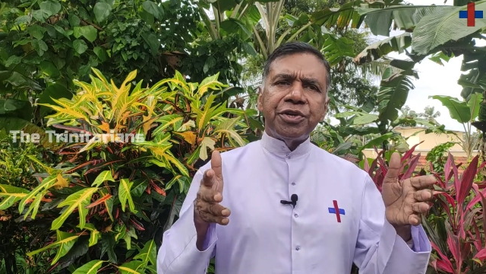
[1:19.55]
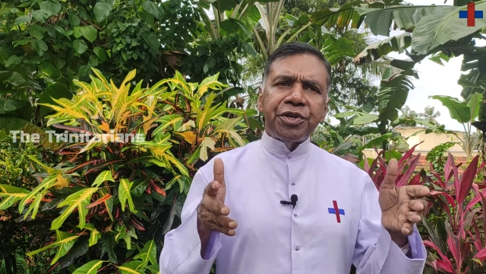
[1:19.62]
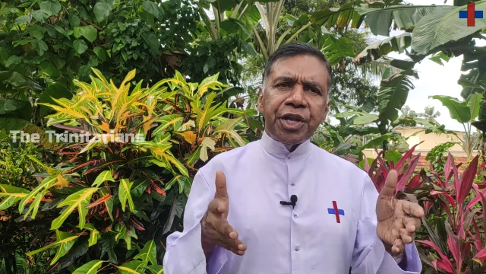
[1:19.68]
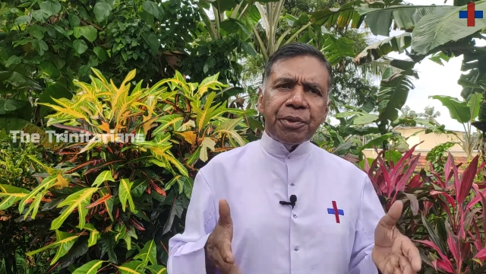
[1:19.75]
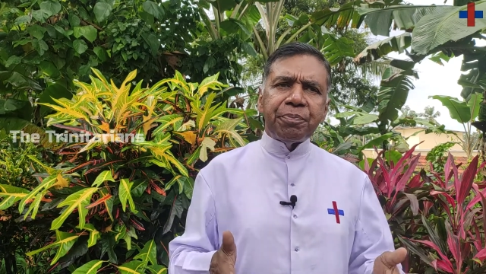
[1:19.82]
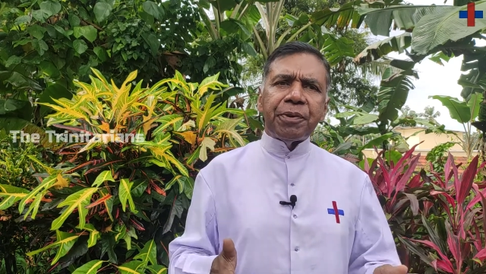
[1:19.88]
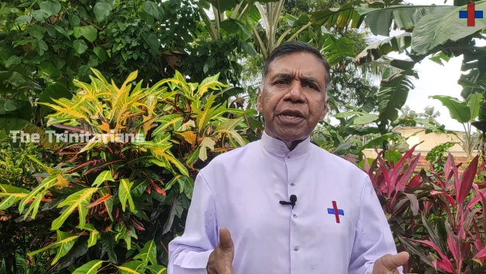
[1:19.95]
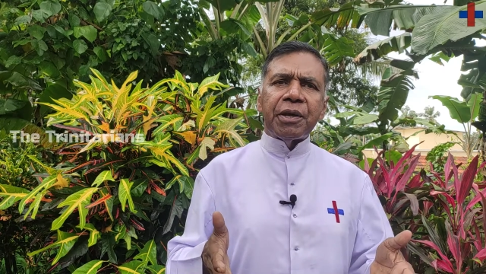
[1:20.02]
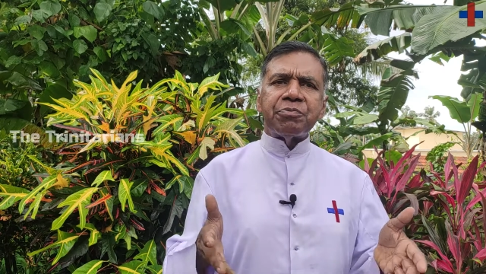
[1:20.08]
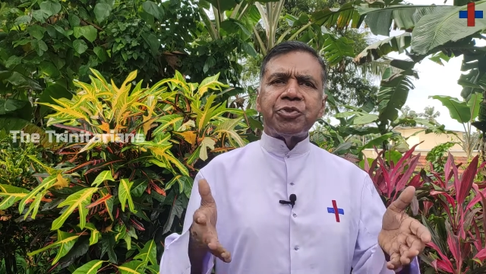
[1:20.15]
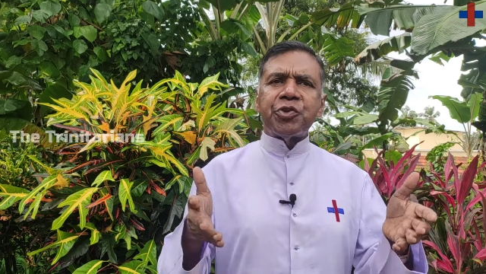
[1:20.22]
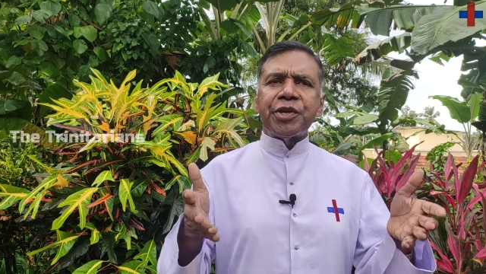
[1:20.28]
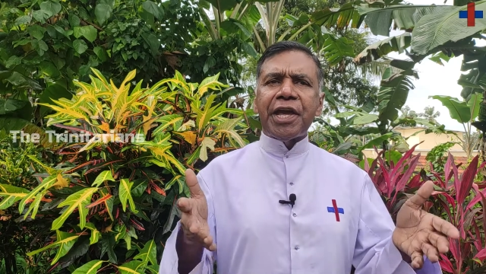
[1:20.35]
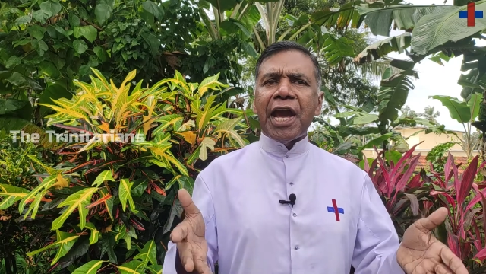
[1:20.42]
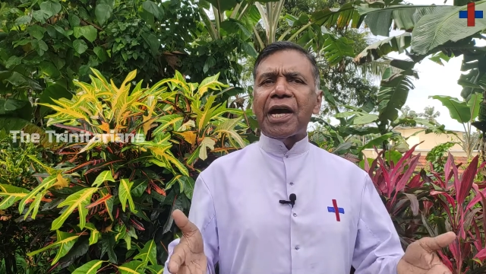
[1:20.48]
deep enough
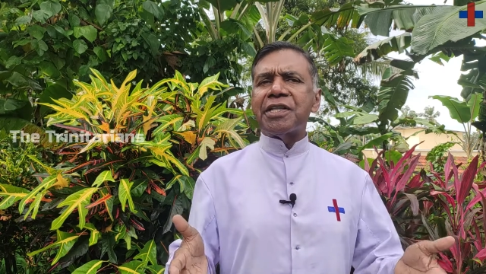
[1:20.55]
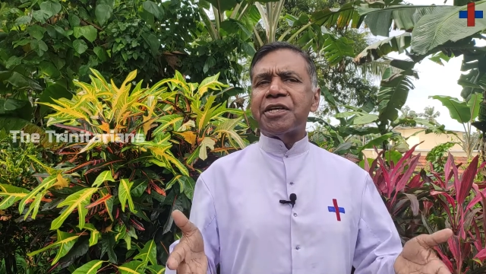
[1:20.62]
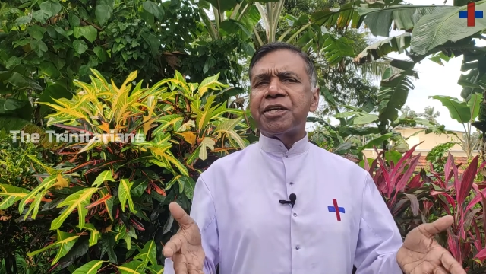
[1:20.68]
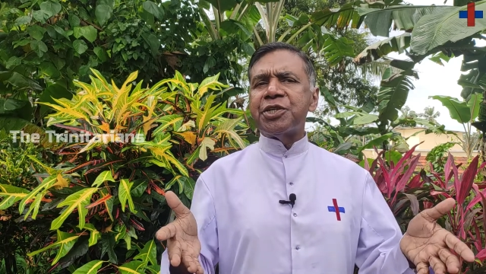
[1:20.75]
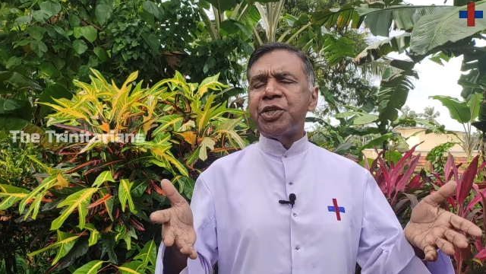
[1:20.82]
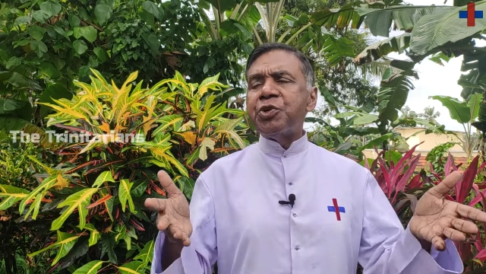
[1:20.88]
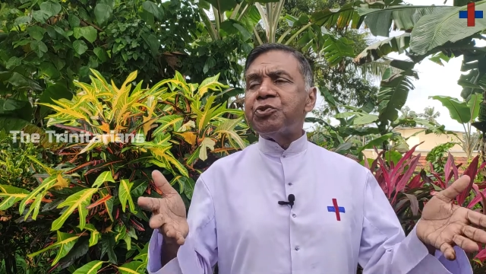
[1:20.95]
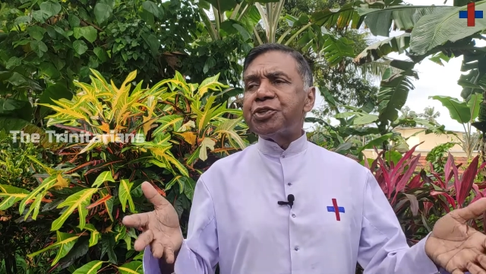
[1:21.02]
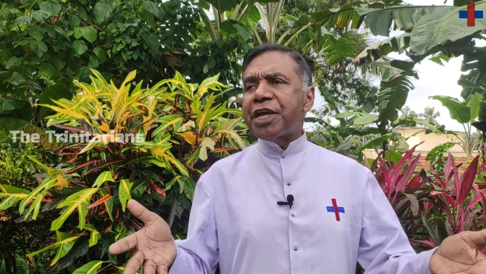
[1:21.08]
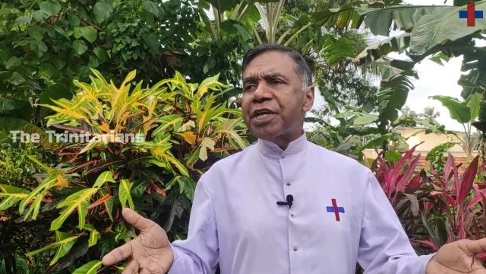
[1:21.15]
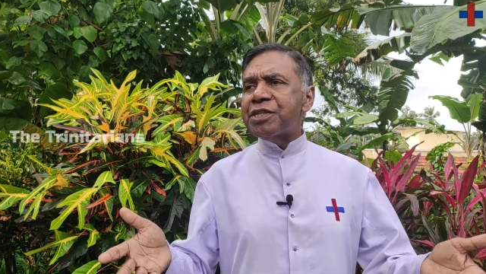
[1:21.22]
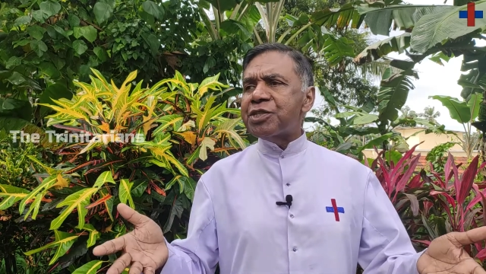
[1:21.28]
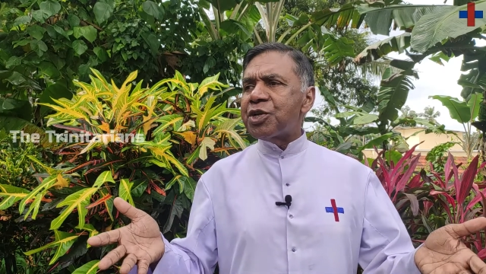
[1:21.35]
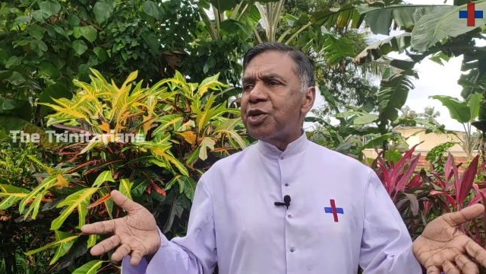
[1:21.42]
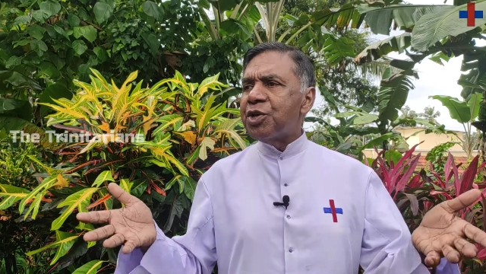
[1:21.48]
to gather
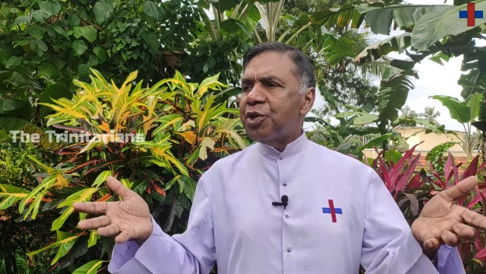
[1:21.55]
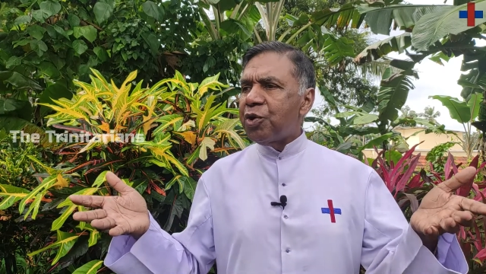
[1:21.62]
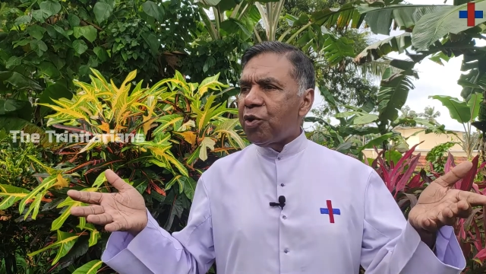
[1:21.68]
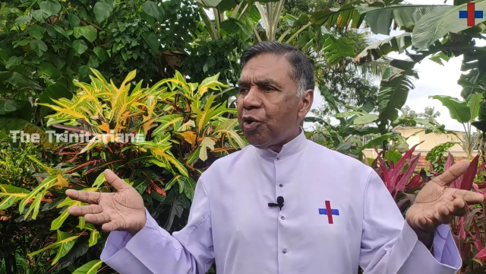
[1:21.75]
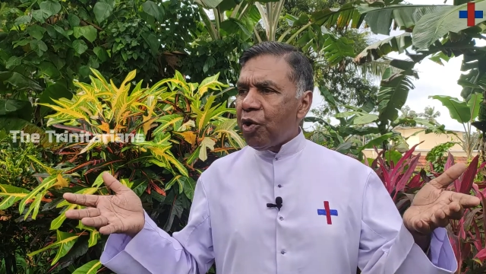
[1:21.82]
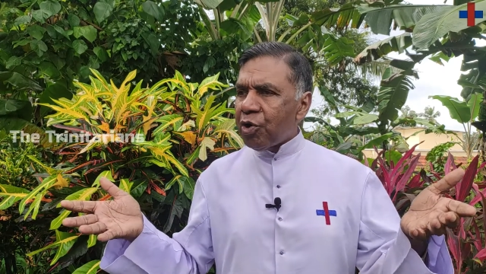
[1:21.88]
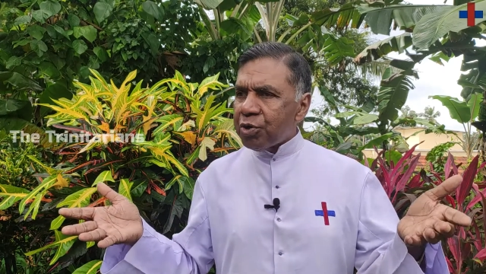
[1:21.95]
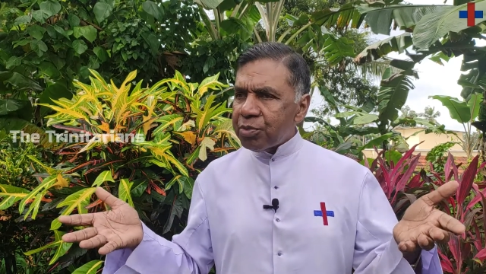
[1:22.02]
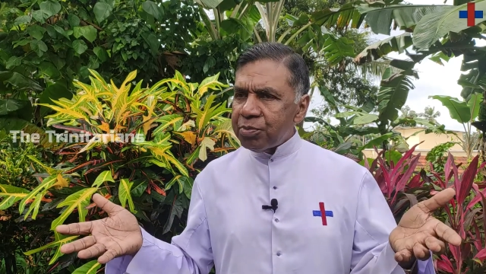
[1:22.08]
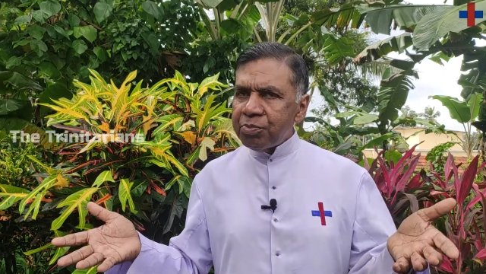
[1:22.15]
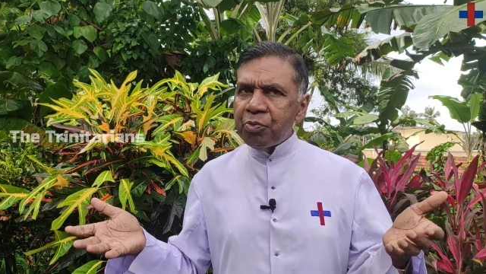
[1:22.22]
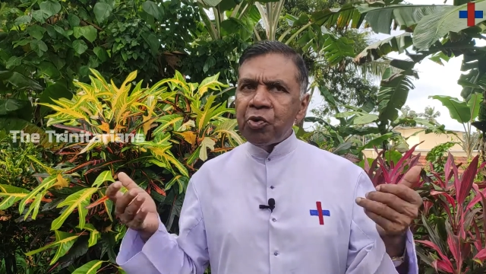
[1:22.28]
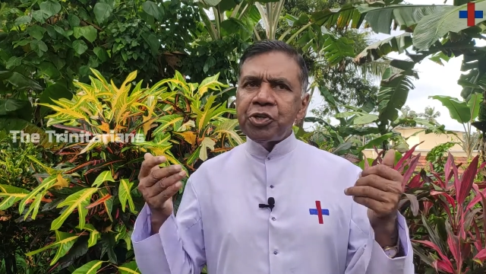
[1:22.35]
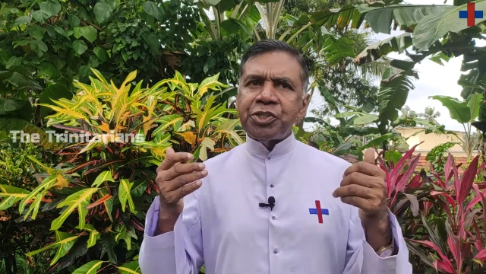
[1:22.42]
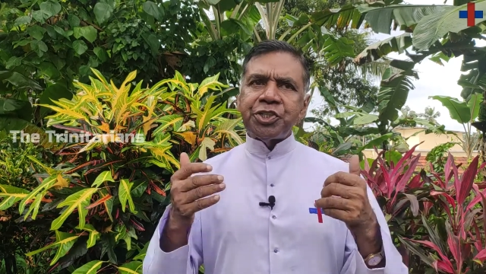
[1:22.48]
nutrients or
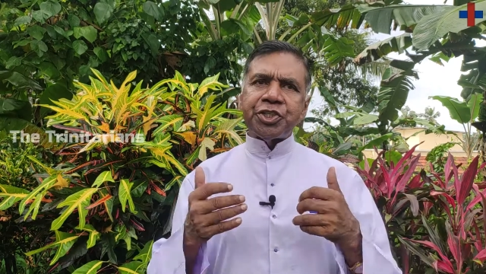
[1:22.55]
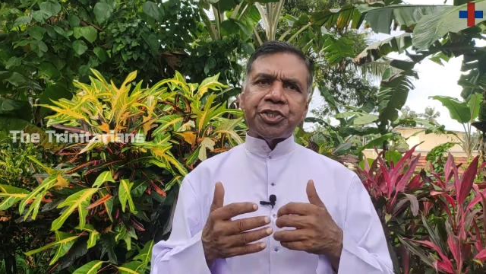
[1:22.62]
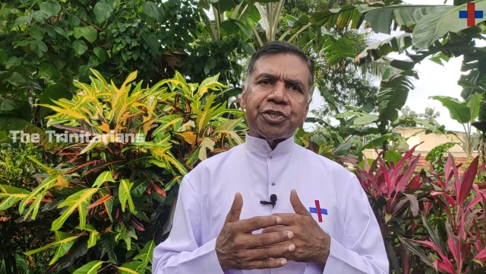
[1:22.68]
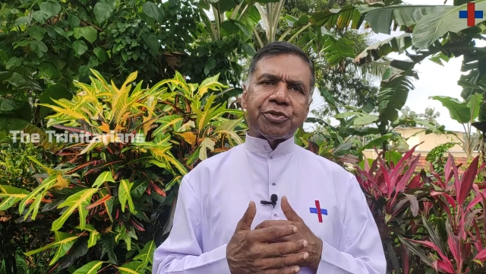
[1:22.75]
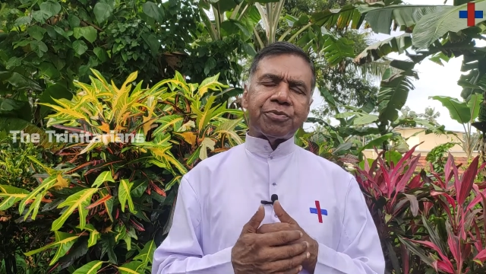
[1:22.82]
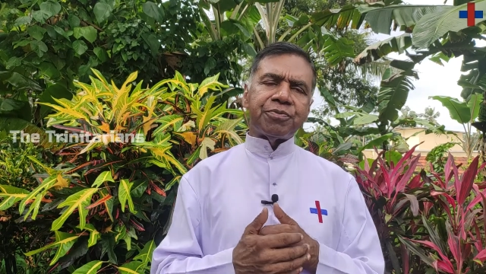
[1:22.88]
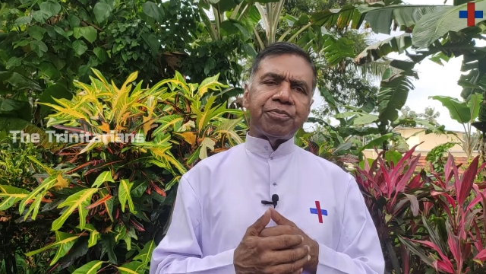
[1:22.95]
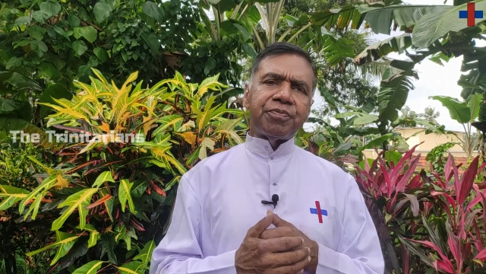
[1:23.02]
moisture.